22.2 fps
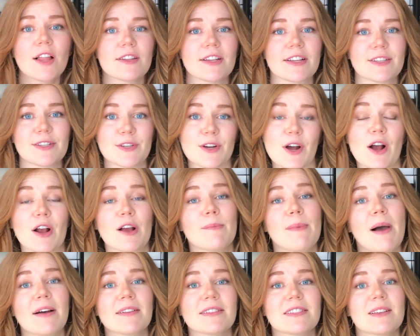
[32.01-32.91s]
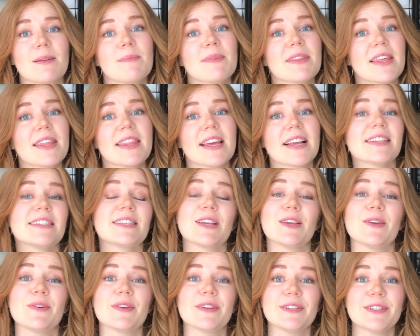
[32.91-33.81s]
Let's talk about some of the things
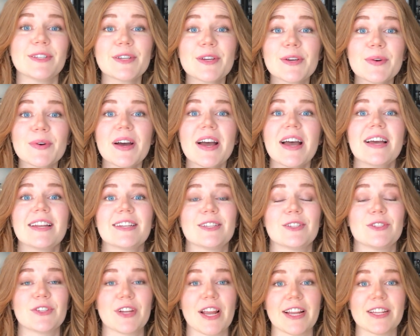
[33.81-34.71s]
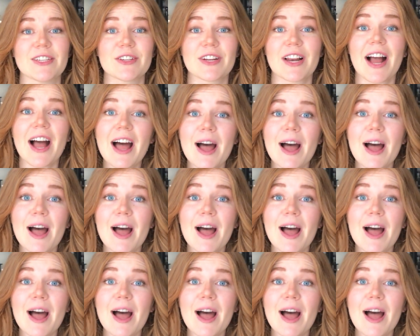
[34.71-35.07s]
that you can do to change it